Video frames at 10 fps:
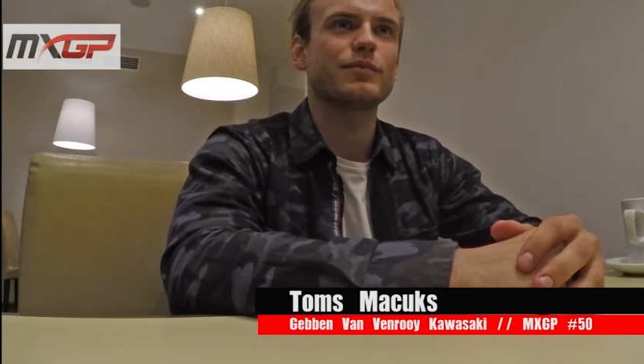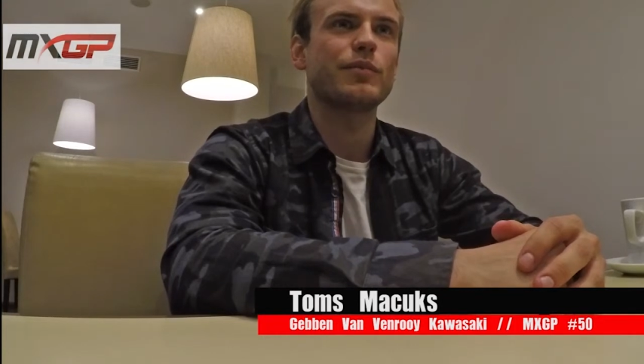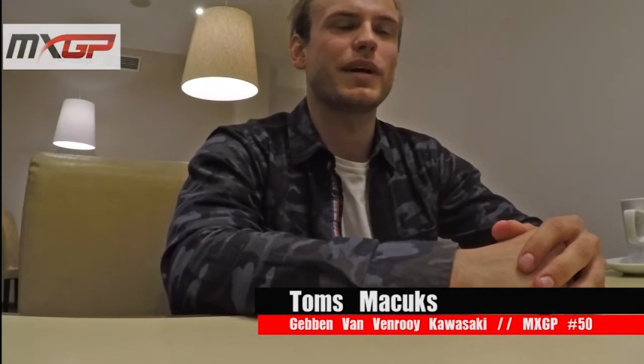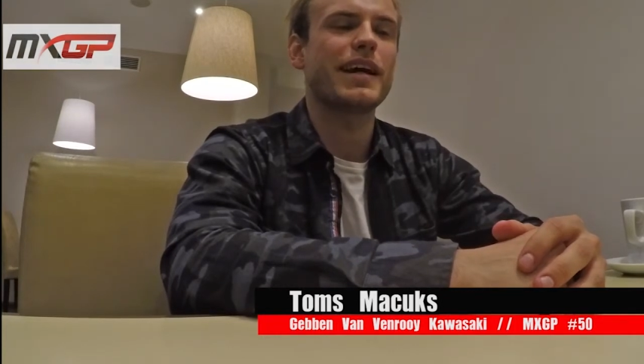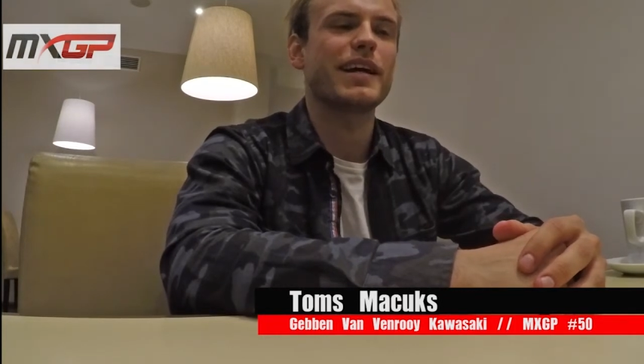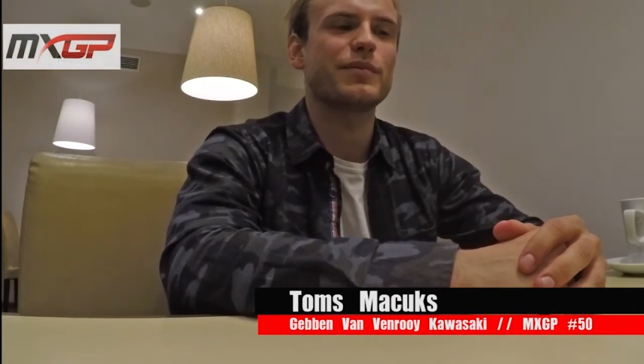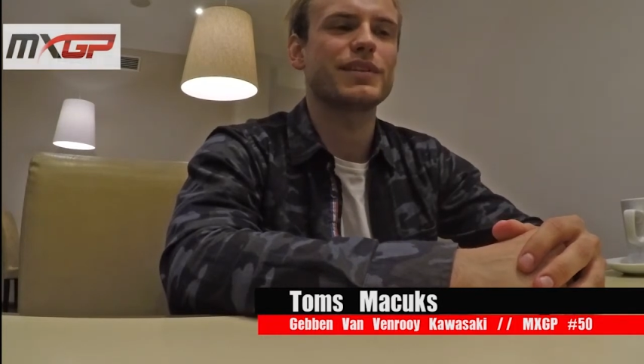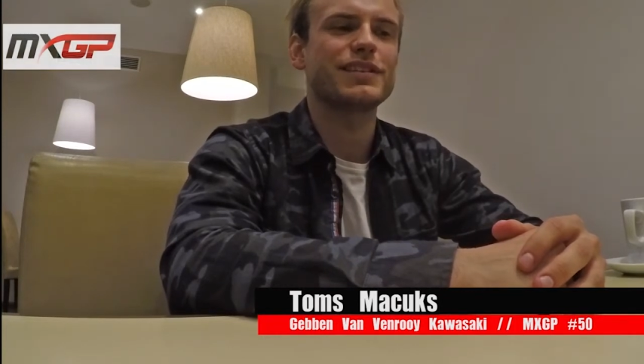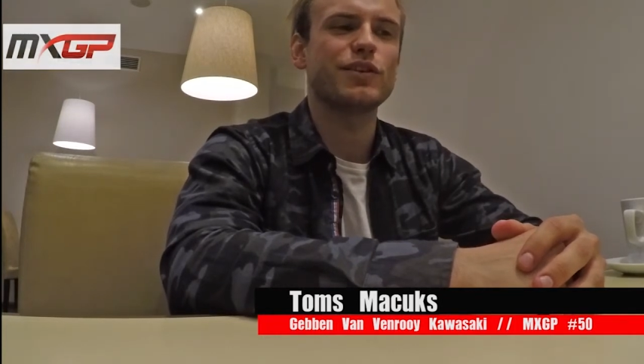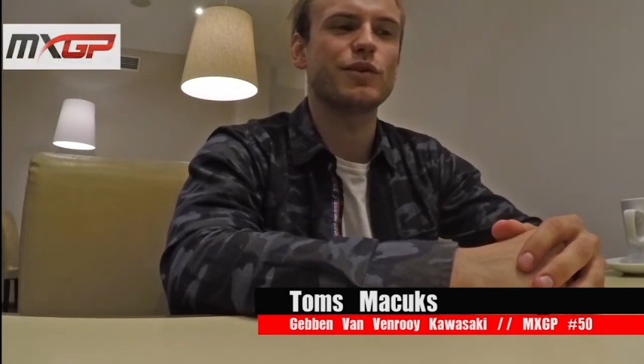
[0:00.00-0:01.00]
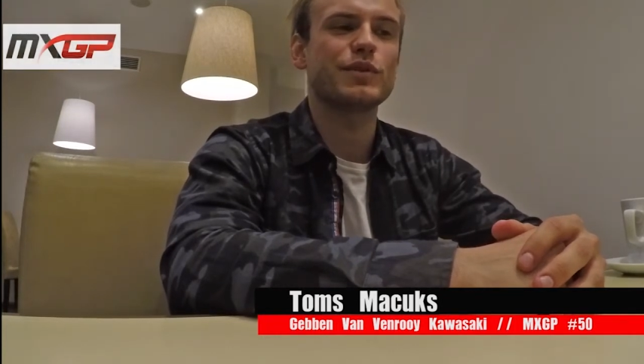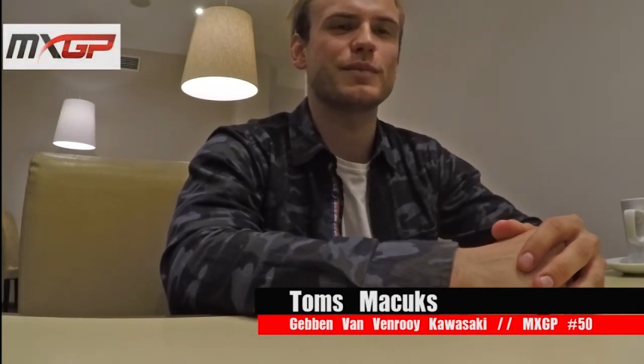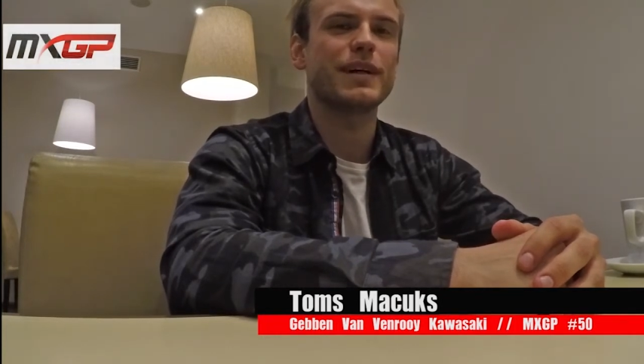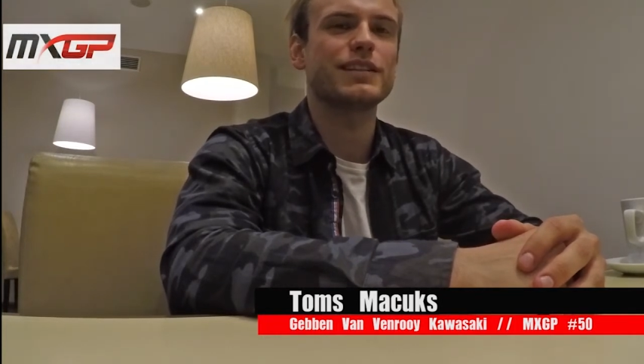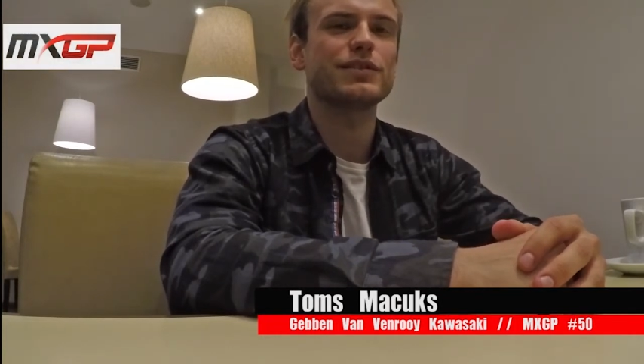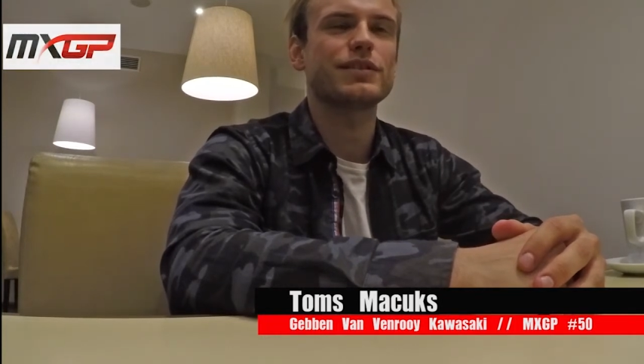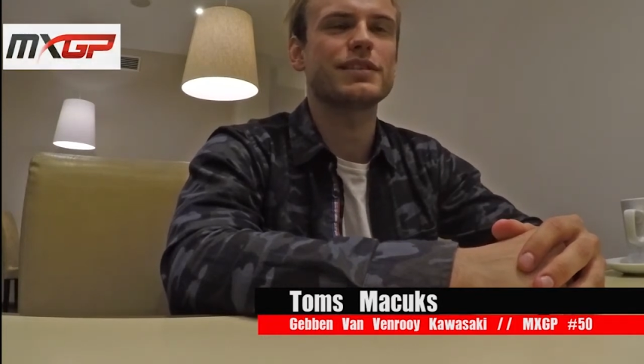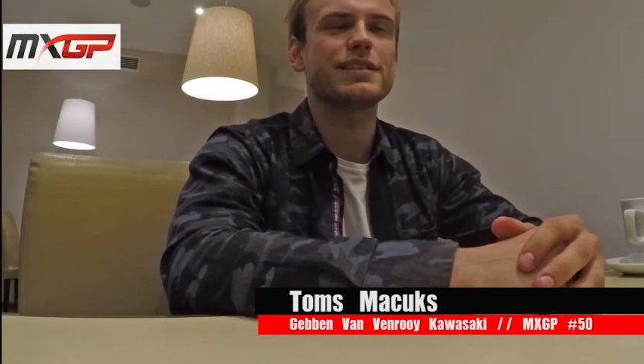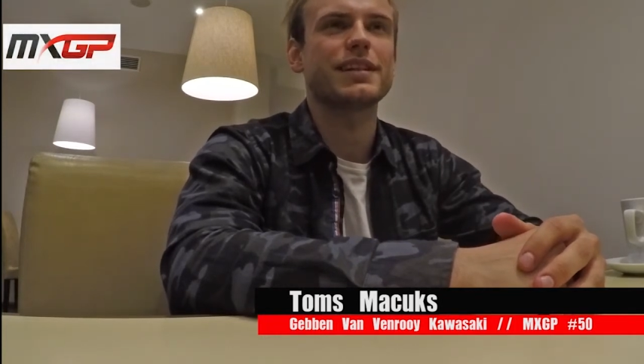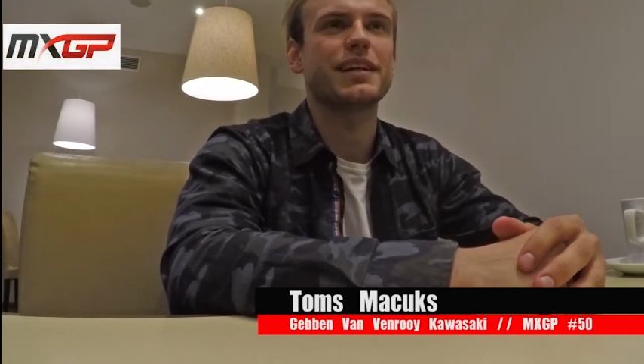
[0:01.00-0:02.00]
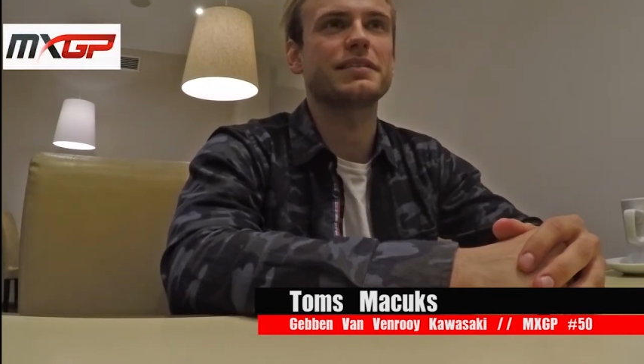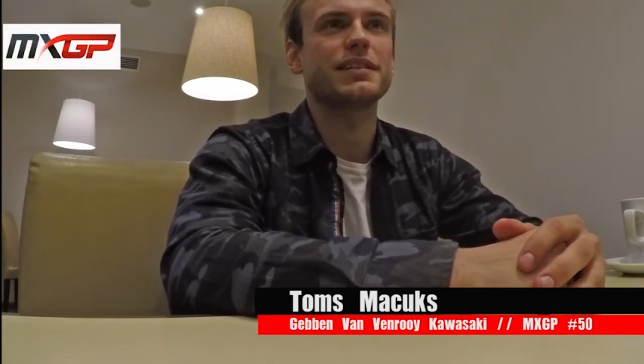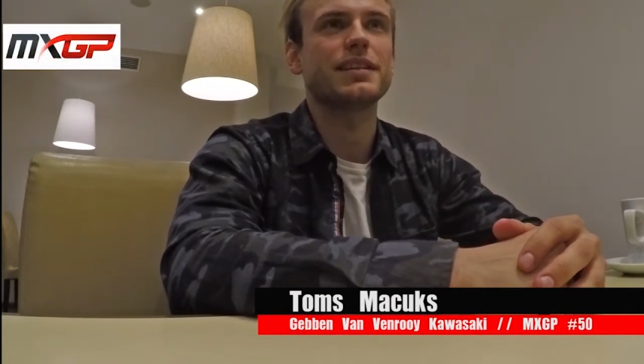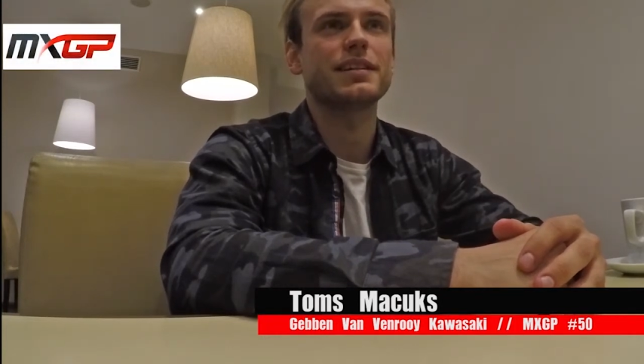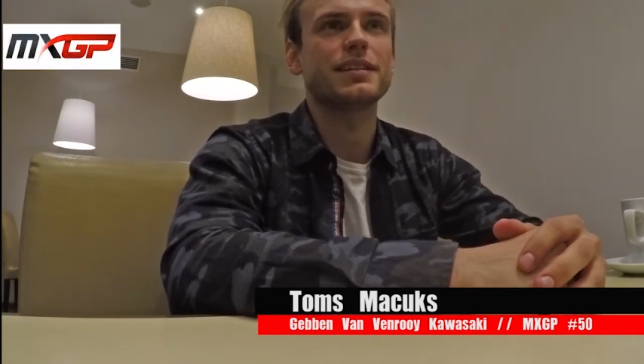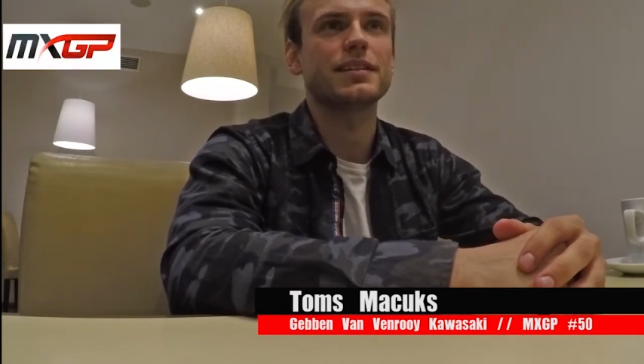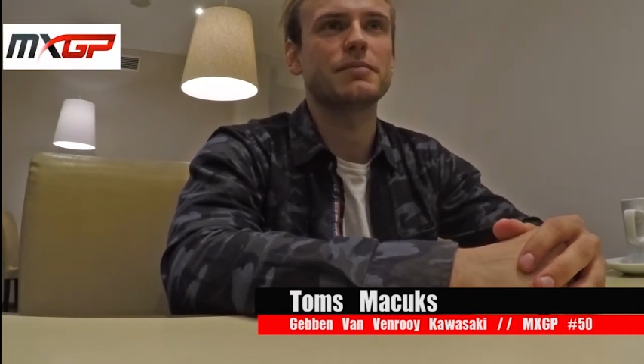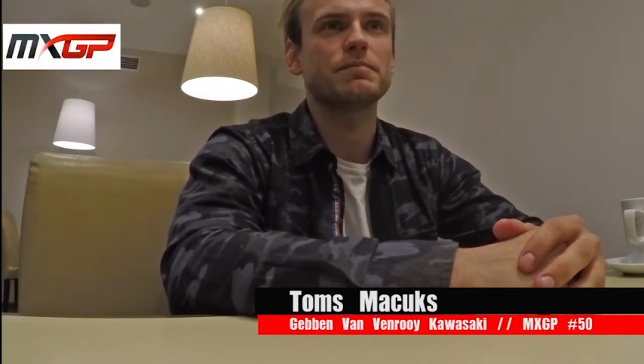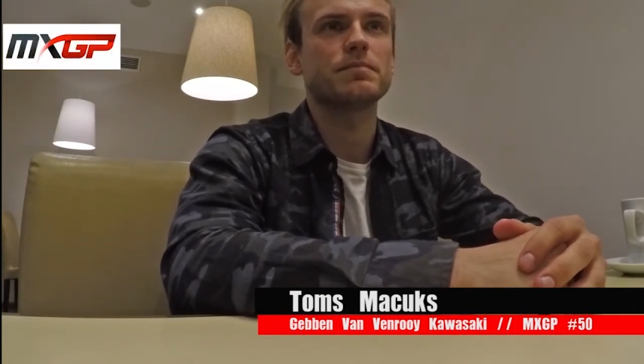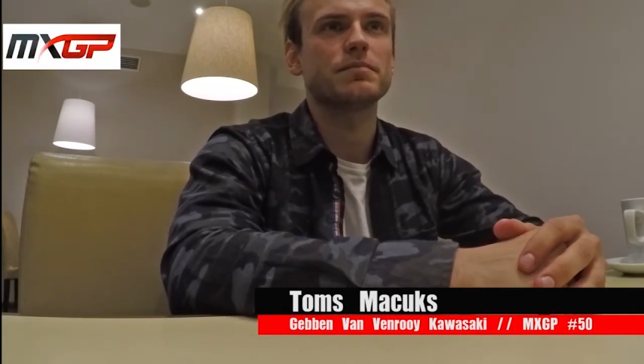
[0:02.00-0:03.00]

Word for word: My name is Tom Macuks and uh,